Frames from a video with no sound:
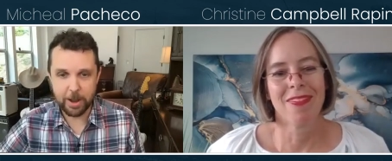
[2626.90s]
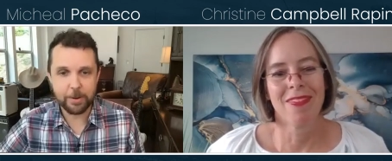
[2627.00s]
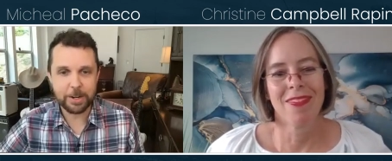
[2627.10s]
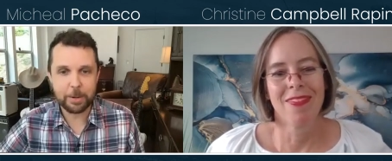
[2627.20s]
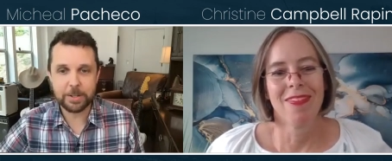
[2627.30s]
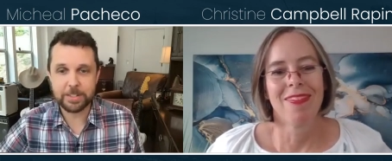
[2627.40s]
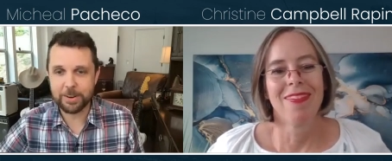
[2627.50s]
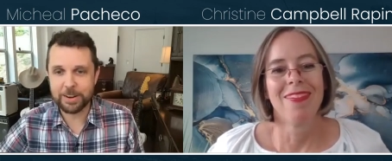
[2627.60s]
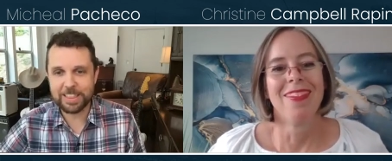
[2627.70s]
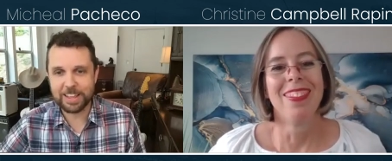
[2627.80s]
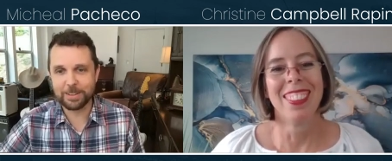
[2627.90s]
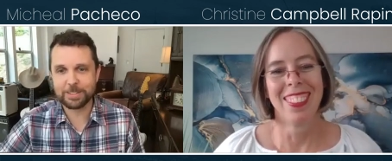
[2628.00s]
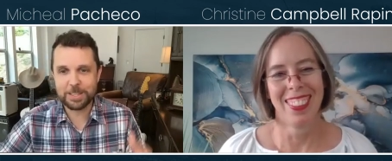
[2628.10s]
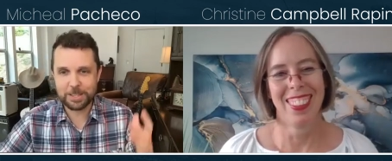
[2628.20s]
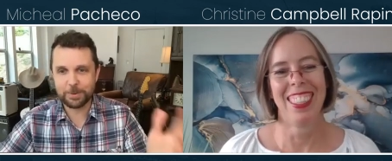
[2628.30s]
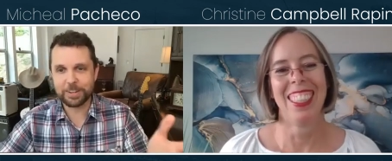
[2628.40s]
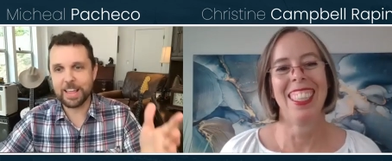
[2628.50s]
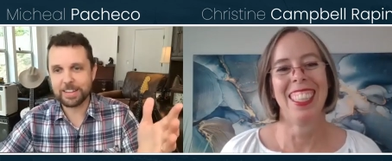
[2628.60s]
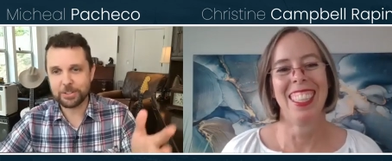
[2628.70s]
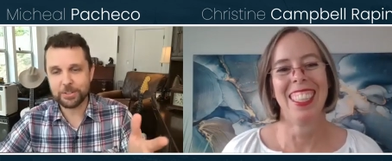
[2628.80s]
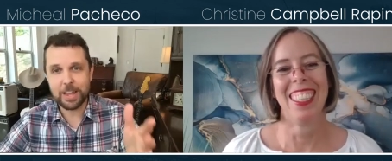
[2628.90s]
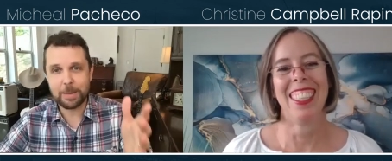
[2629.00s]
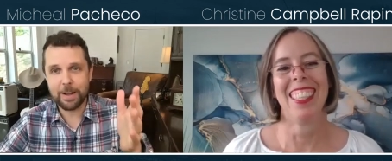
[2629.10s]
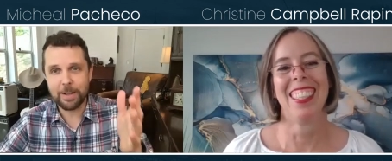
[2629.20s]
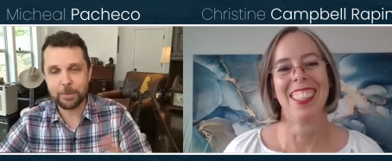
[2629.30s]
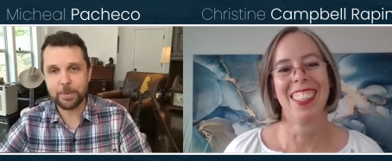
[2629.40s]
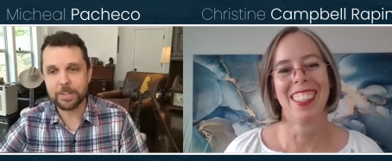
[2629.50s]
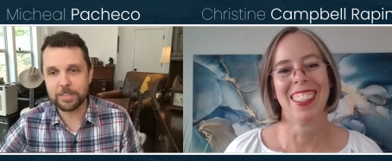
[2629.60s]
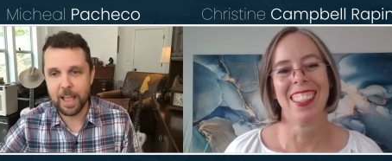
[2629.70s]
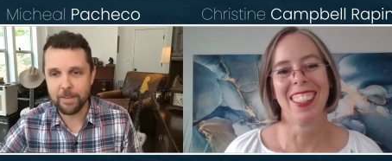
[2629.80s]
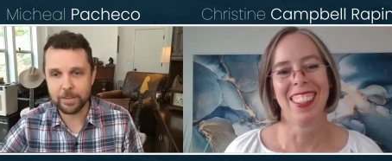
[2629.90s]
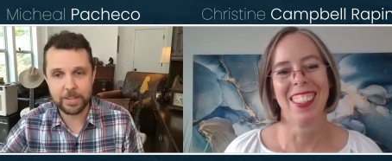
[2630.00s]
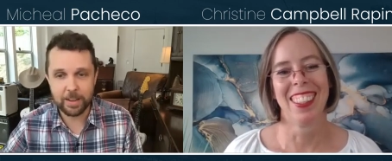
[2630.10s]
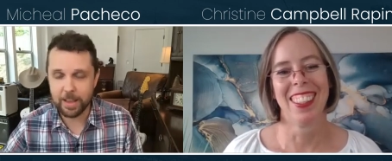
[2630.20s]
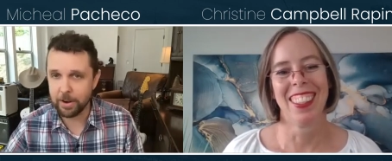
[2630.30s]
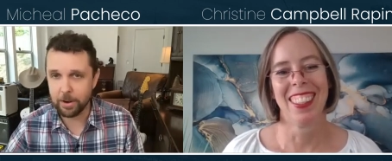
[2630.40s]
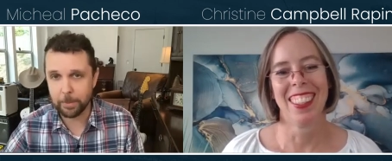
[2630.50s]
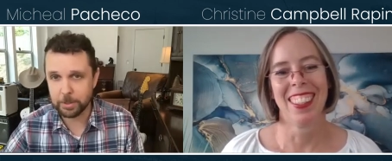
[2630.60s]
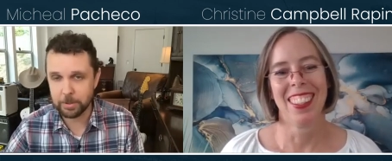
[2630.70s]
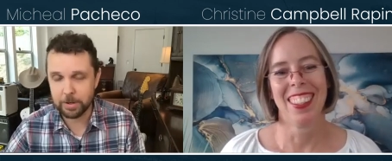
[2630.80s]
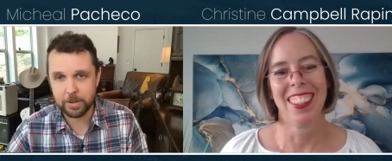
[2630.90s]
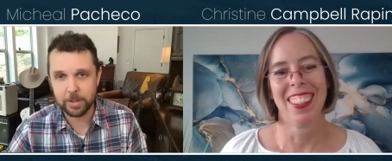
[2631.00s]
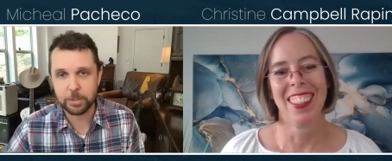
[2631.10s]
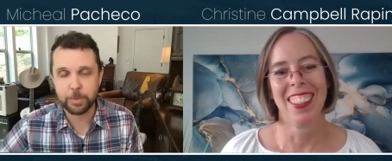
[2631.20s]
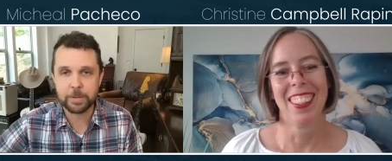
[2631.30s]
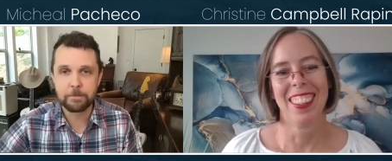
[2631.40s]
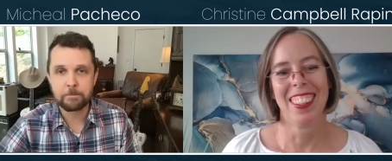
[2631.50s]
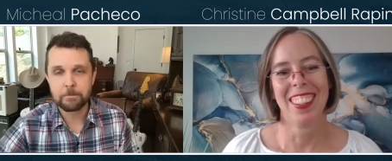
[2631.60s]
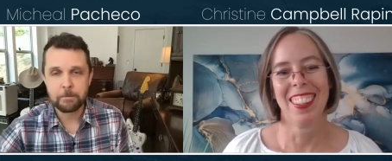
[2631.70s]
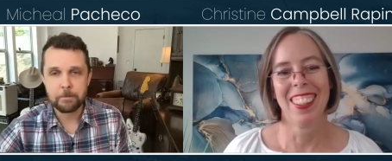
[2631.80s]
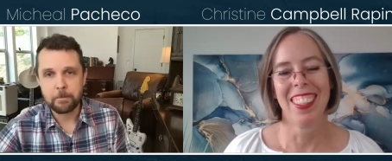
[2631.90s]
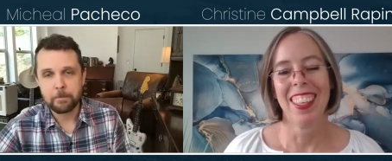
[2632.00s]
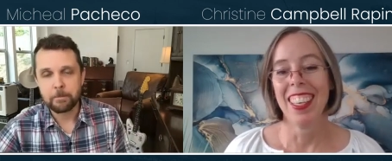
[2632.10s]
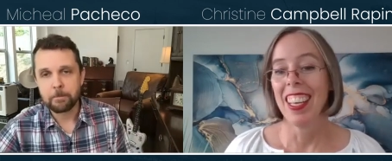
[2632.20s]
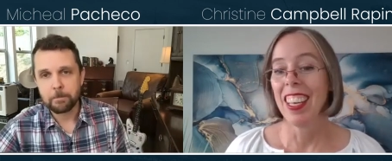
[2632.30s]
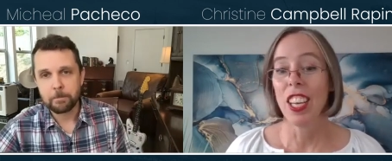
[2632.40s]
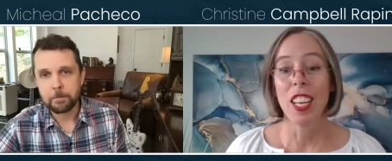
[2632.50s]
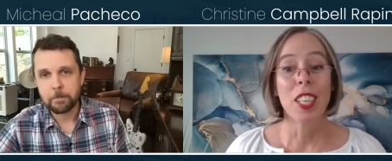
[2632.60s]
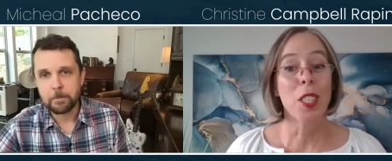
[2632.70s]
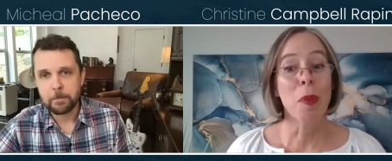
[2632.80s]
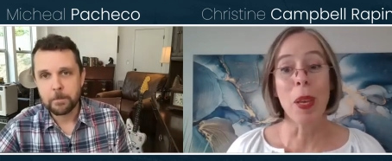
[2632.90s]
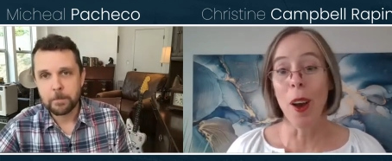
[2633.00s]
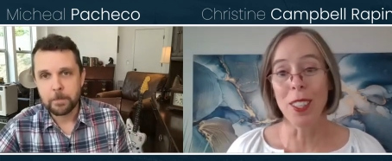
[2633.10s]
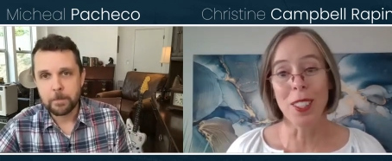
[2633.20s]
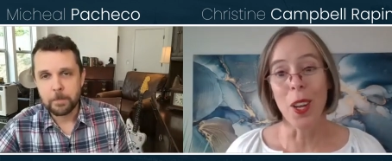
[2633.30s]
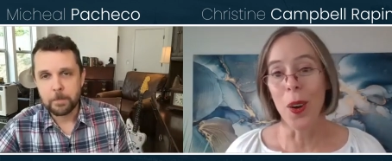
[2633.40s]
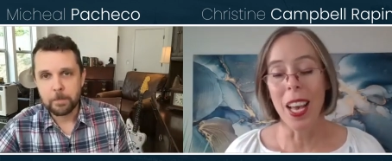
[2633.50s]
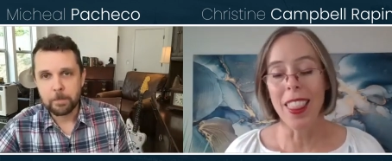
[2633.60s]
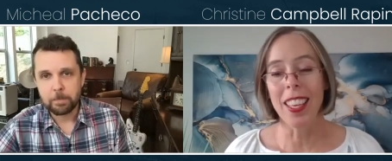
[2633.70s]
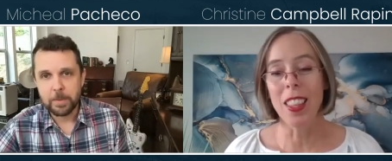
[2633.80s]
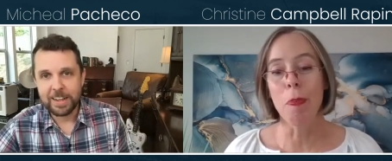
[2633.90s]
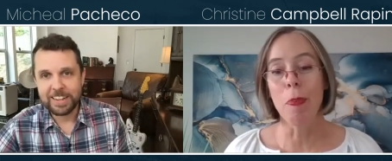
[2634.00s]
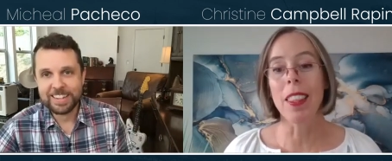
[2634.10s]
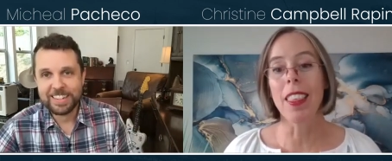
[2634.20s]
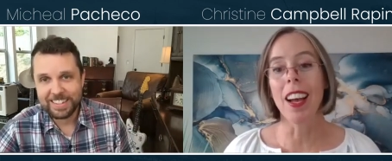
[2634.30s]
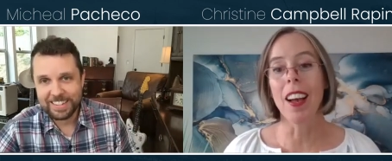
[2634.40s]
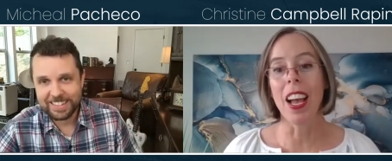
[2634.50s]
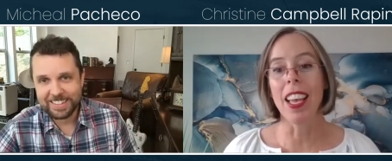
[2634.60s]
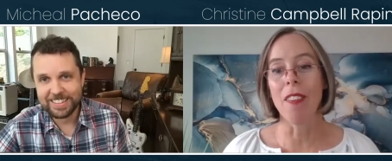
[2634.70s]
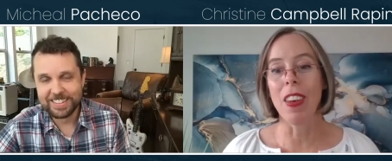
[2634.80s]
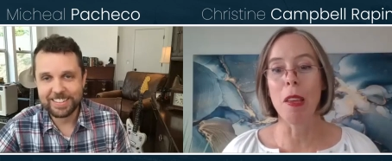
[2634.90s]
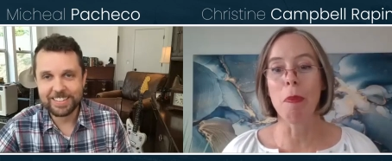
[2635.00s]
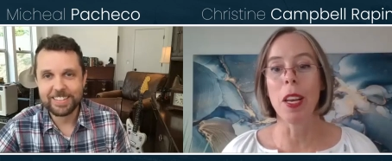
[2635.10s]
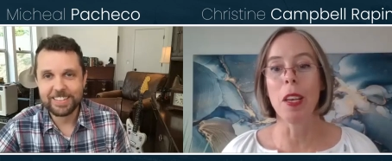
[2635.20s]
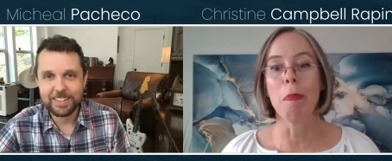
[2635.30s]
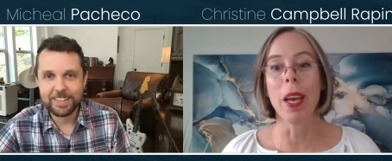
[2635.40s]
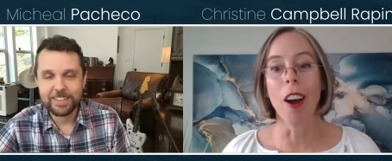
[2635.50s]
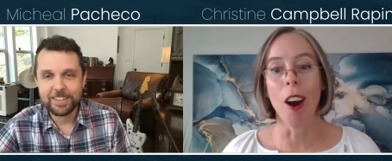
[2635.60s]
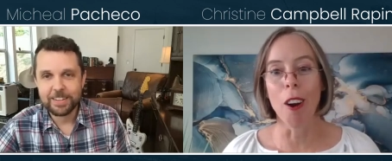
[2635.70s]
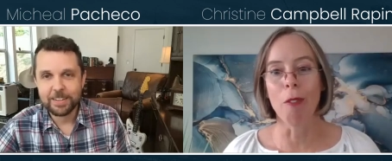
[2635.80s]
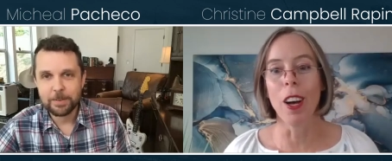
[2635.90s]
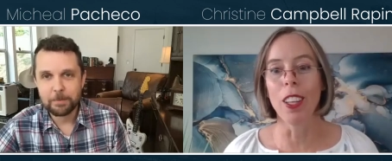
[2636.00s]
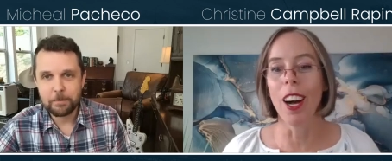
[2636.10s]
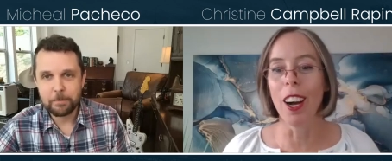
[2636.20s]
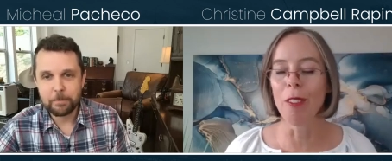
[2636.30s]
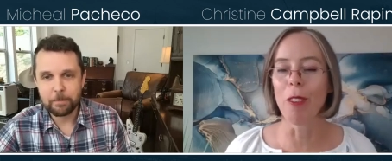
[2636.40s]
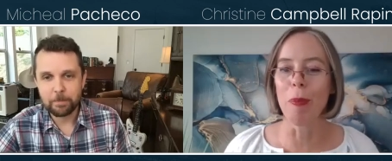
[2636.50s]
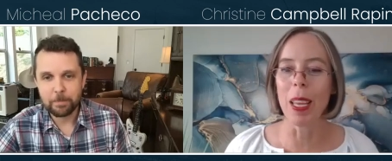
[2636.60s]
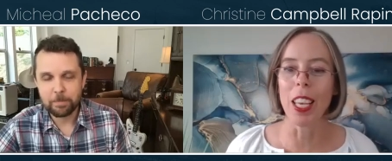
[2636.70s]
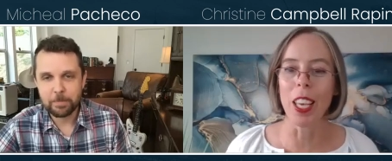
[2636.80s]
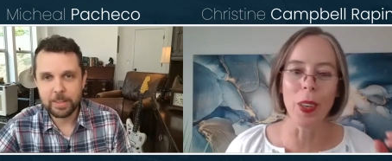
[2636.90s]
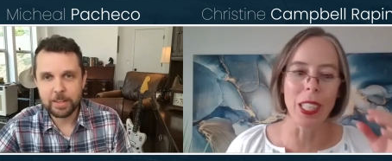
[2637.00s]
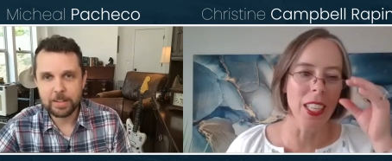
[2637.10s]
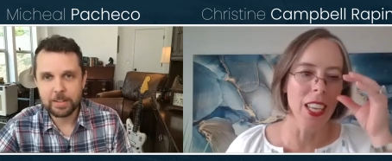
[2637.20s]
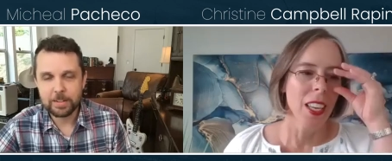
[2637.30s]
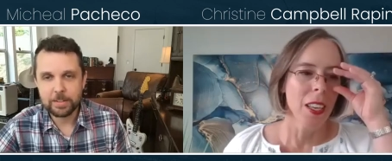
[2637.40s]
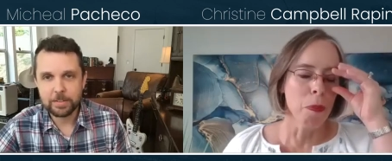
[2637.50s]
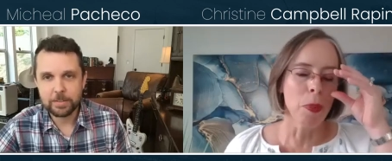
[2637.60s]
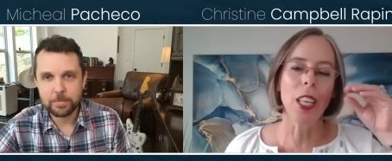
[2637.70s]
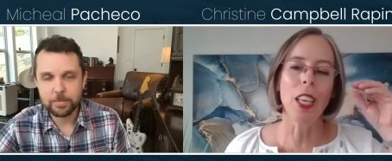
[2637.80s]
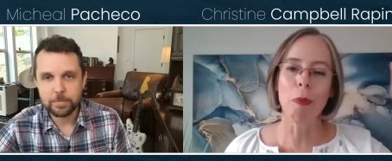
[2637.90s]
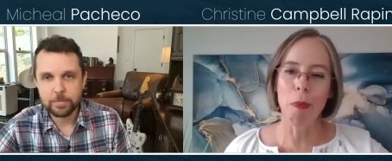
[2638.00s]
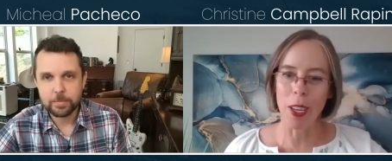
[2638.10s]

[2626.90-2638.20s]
Speaker 1: ground here, but is there anything else that you would like to chat about that we haven't yet had an opportunity to touch upon?
Speaker 2: To be honest, no. I think the big thing, if I give anybody a big heartfelt hug from me to you, it's believe in